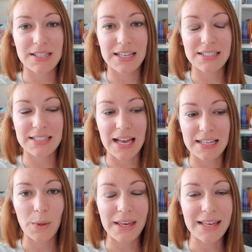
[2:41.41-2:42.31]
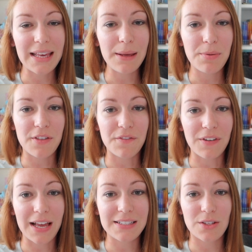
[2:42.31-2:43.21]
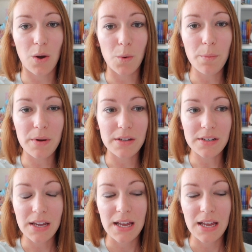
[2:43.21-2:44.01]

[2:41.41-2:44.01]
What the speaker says: They said we can keep the flights open